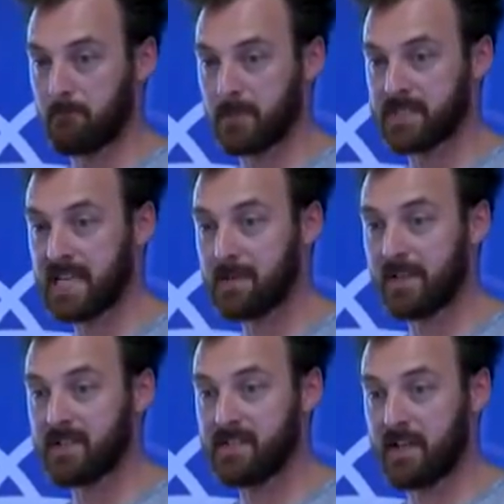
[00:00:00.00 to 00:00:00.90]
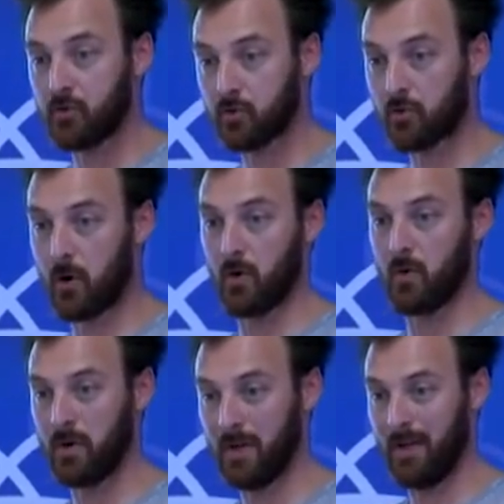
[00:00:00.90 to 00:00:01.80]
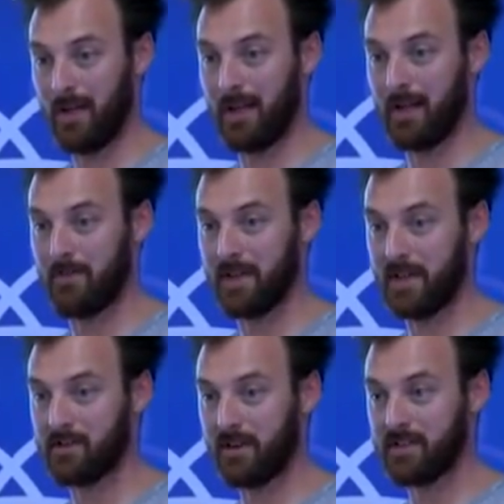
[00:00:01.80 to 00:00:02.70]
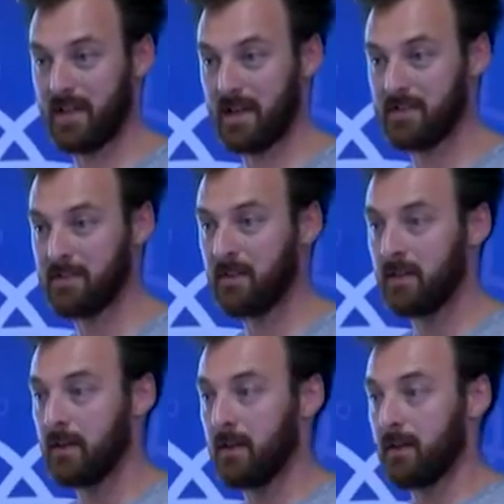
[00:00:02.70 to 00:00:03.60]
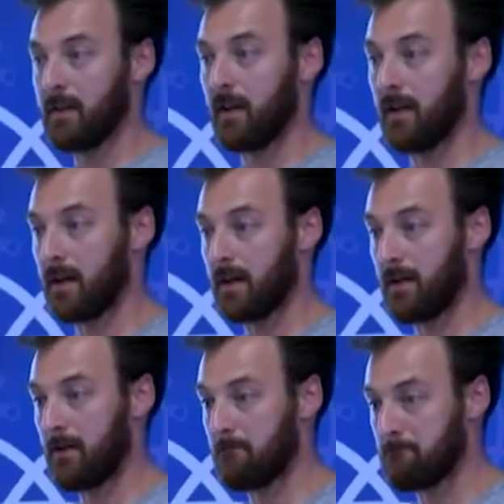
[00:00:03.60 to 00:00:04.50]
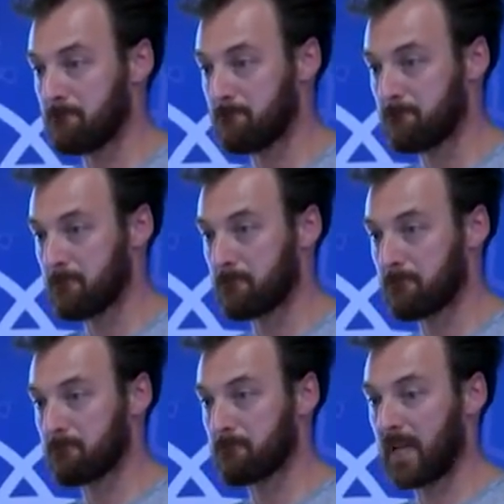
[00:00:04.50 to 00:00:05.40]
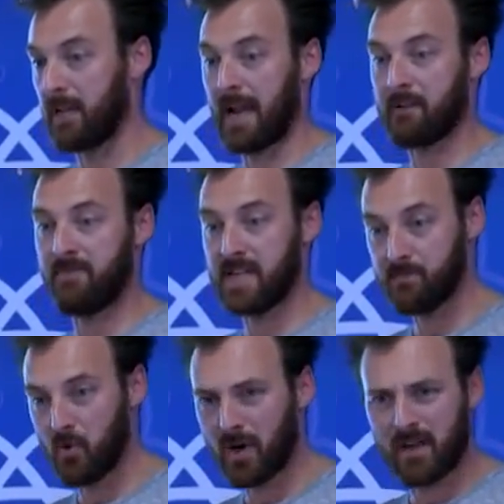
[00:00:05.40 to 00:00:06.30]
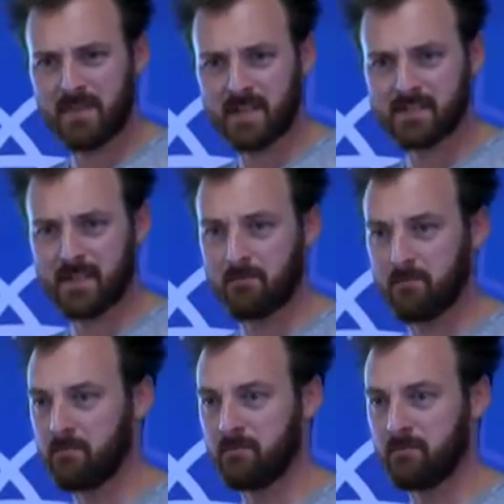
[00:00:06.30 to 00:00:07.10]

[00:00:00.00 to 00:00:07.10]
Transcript: schemas tend to grow. They tend to contain, like at Facebook, I think some